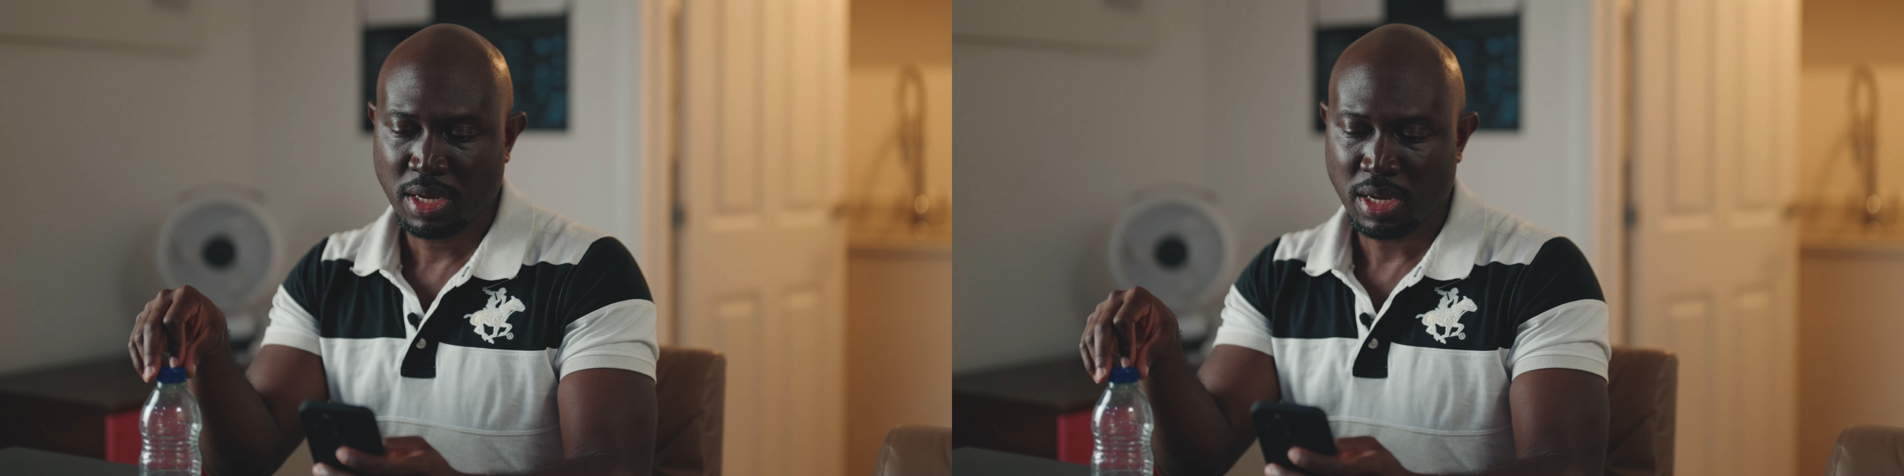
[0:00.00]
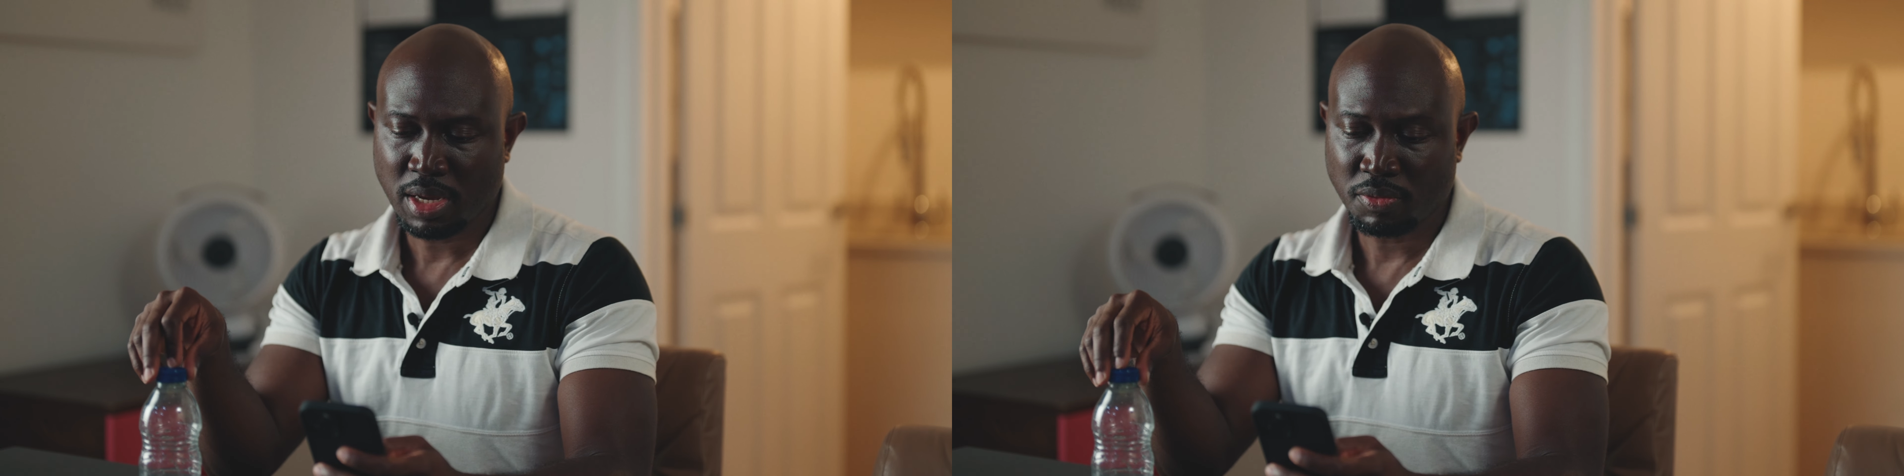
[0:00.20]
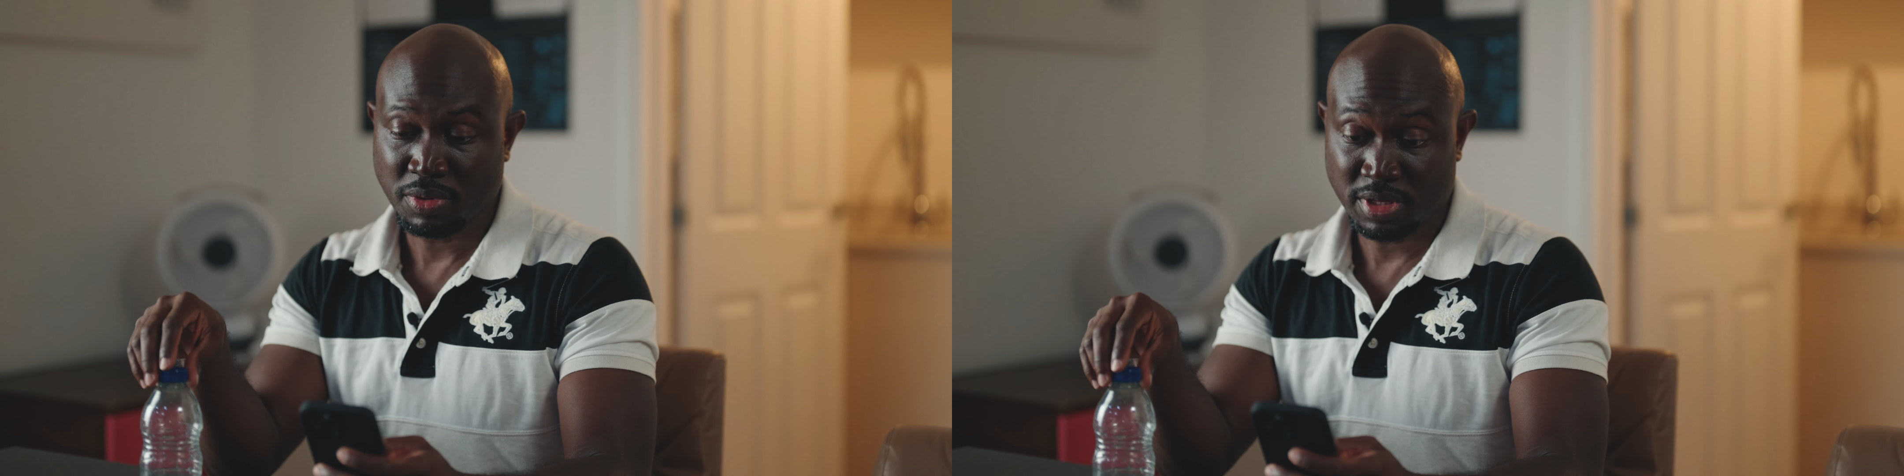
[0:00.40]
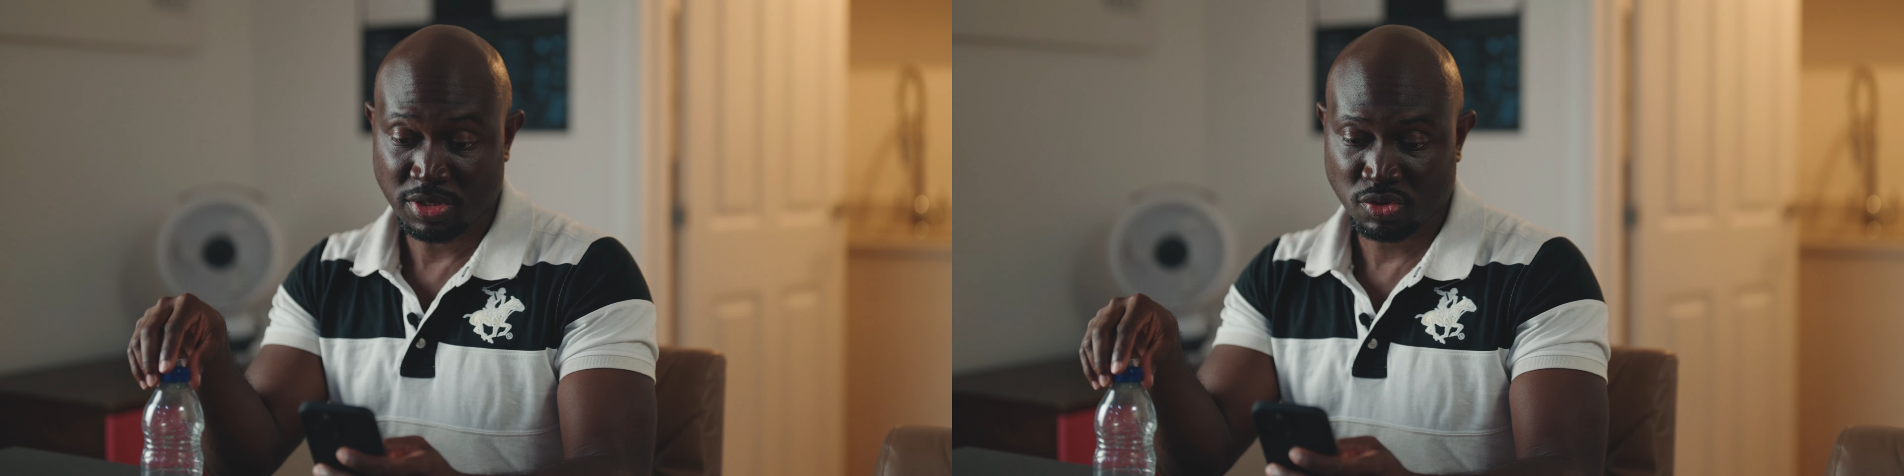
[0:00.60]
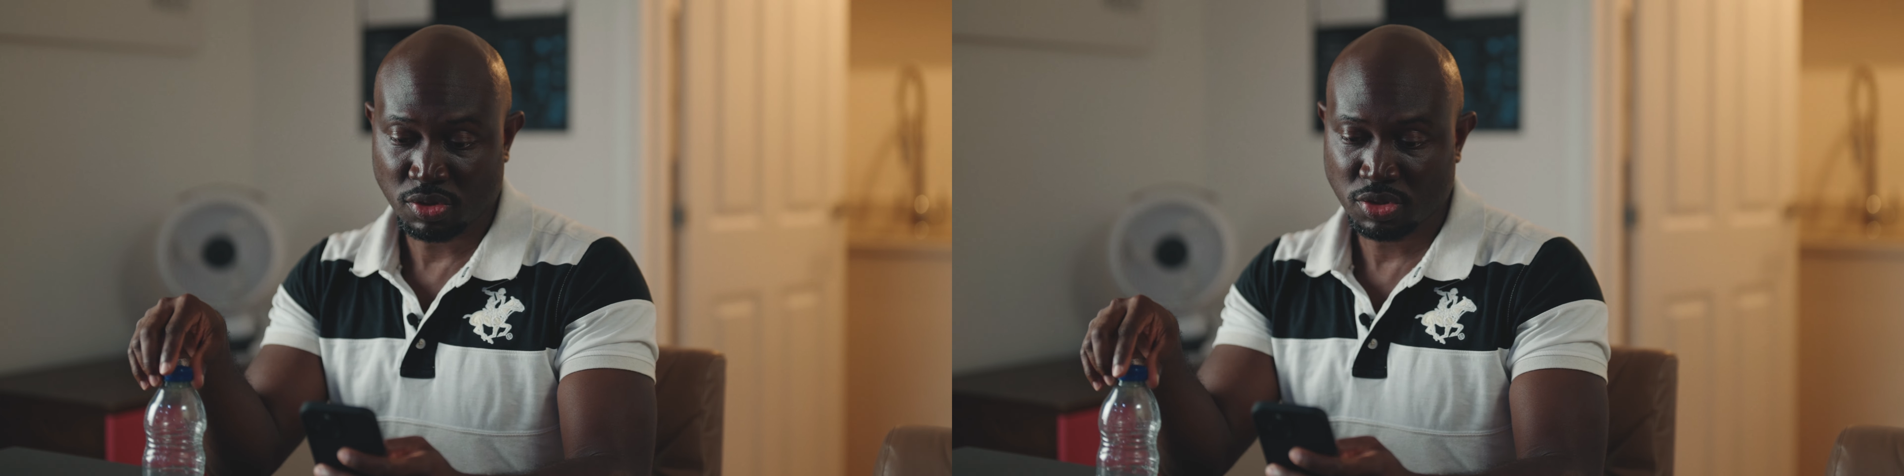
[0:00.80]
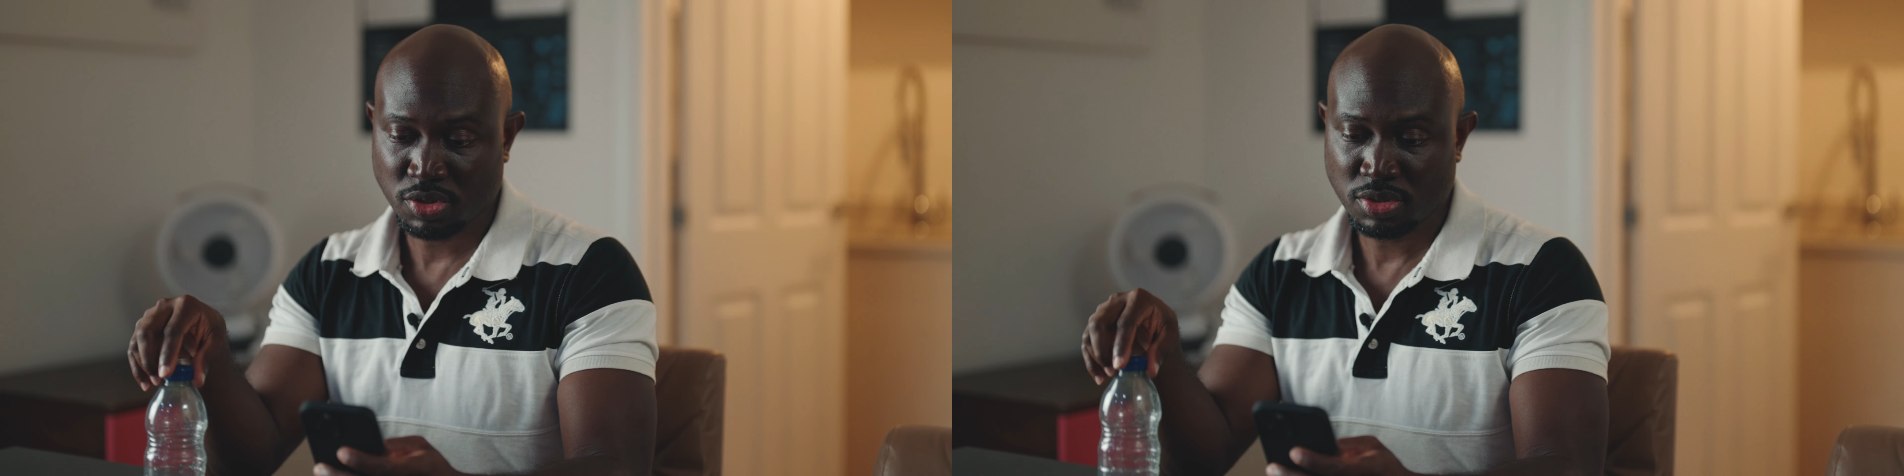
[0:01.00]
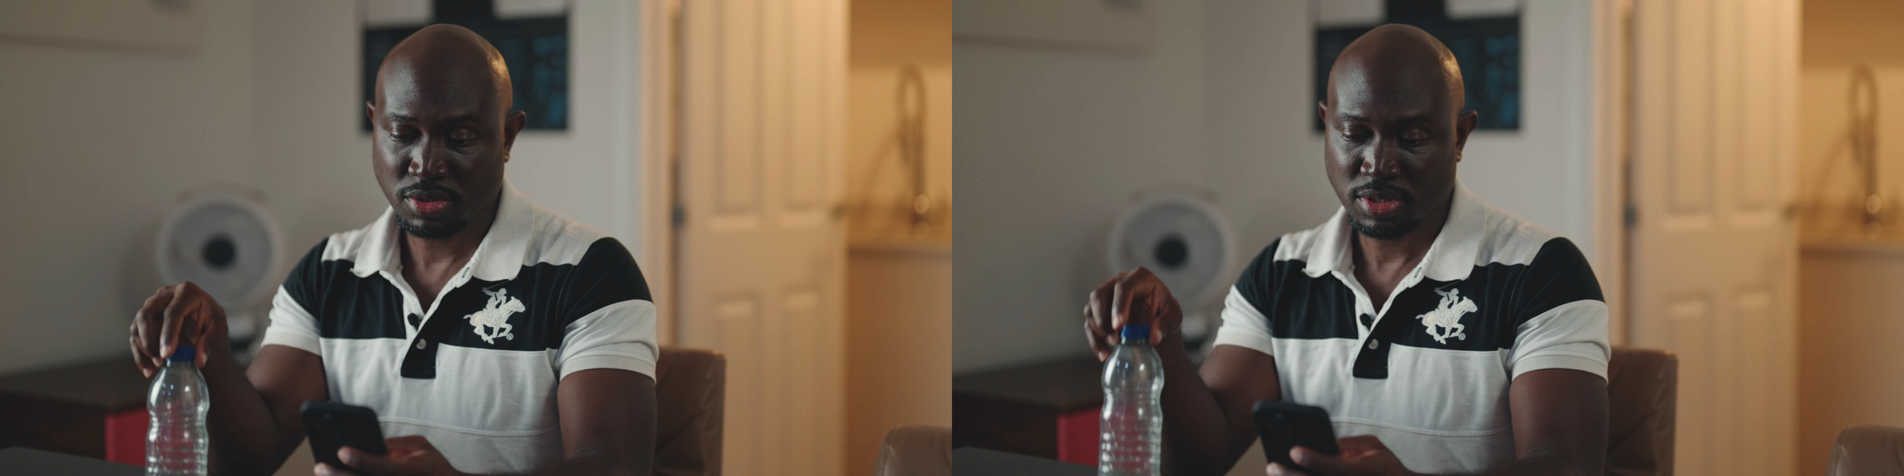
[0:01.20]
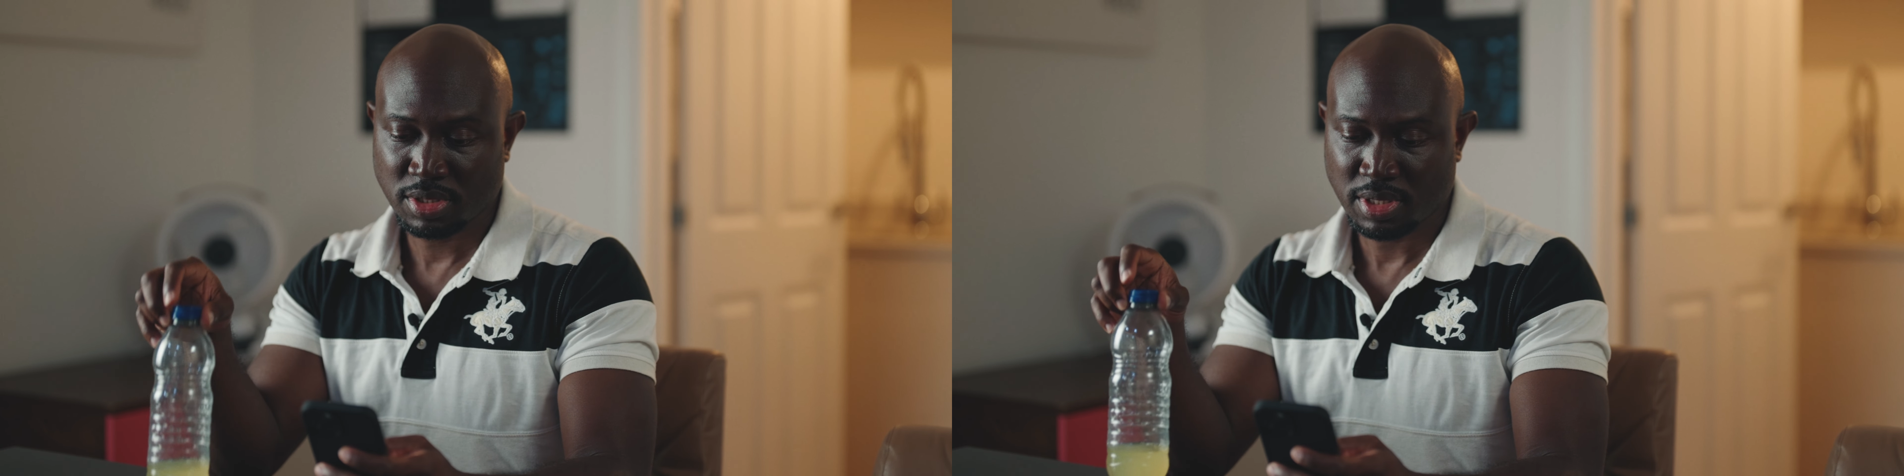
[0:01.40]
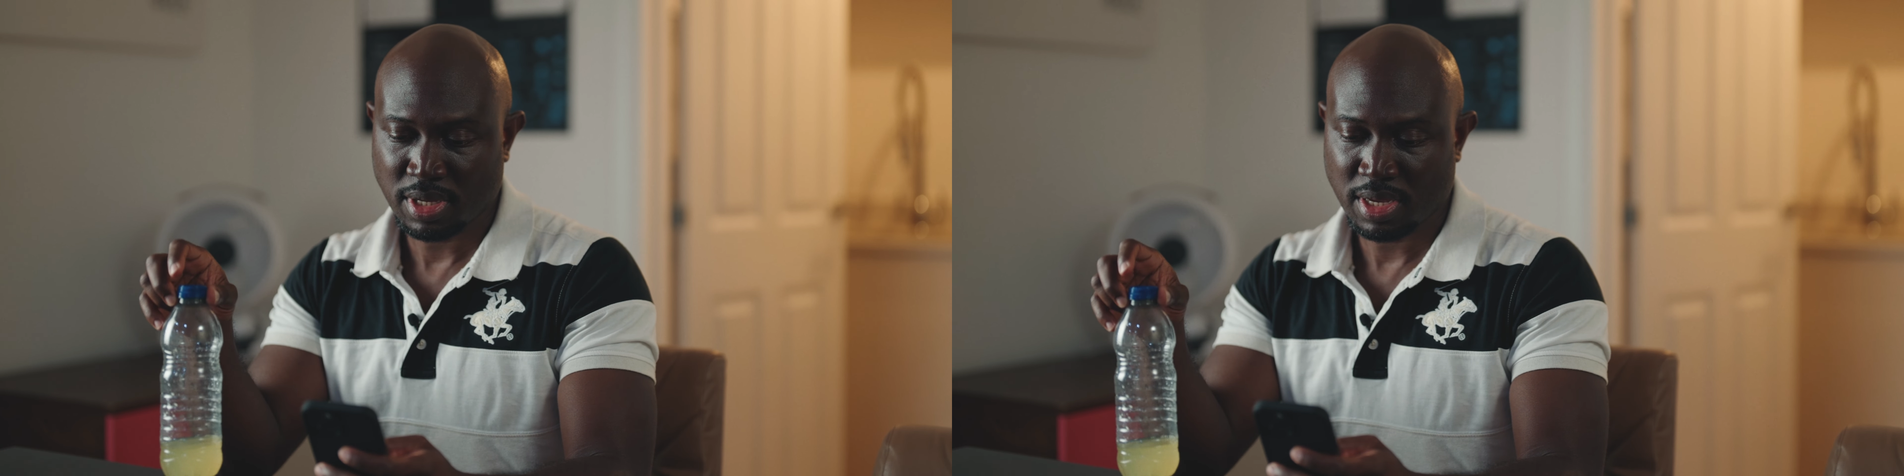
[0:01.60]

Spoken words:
with the instructions.